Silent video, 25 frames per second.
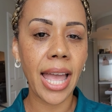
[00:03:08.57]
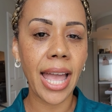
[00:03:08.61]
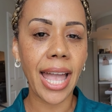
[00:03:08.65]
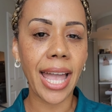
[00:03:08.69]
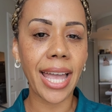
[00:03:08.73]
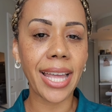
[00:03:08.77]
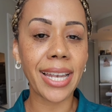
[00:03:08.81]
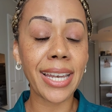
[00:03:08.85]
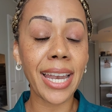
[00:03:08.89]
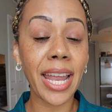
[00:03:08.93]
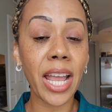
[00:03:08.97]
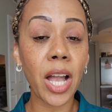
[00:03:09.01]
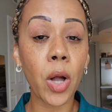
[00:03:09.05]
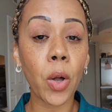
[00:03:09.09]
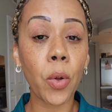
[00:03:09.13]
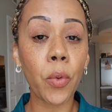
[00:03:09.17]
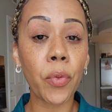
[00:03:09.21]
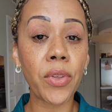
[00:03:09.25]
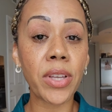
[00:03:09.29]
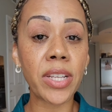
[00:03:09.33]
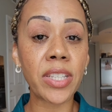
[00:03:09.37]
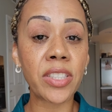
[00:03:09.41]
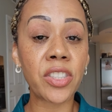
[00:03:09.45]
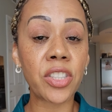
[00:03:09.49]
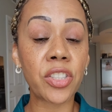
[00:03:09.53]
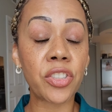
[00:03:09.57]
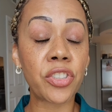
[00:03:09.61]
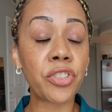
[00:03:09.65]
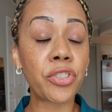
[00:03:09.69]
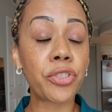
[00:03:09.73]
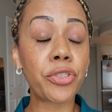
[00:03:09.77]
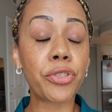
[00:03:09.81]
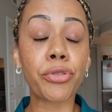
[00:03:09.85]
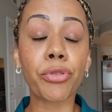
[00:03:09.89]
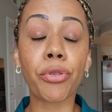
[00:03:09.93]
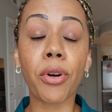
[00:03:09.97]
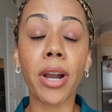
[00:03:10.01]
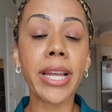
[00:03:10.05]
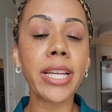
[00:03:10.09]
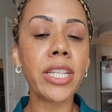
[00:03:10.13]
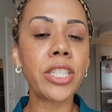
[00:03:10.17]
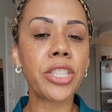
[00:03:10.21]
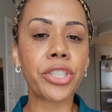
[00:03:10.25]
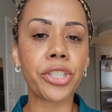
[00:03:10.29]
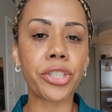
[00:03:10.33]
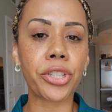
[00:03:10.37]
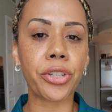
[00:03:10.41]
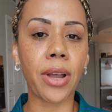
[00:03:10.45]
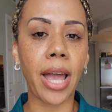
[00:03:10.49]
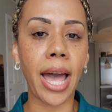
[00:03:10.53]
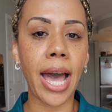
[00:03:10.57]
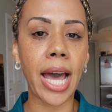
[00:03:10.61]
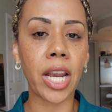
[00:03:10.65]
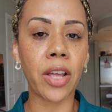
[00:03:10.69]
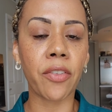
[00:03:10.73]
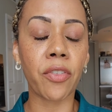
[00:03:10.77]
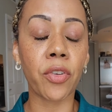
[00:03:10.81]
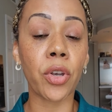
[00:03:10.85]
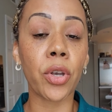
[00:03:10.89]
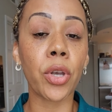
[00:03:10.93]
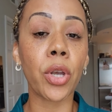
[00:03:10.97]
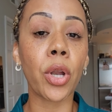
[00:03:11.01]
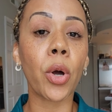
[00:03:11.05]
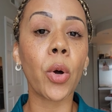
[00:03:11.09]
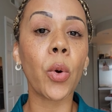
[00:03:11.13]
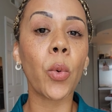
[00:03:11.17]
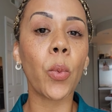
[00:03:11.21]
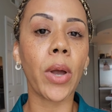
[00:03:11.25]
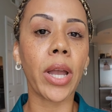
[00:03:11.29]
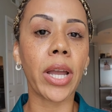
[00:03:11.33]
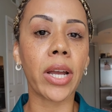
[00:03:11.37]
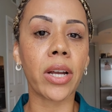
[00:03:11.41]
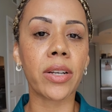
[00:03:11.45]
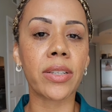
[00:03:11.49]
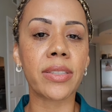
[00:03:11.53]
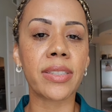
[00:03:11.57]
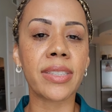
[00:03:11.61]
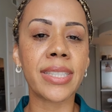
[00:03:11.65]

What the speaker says: And now this stranger out of nowhere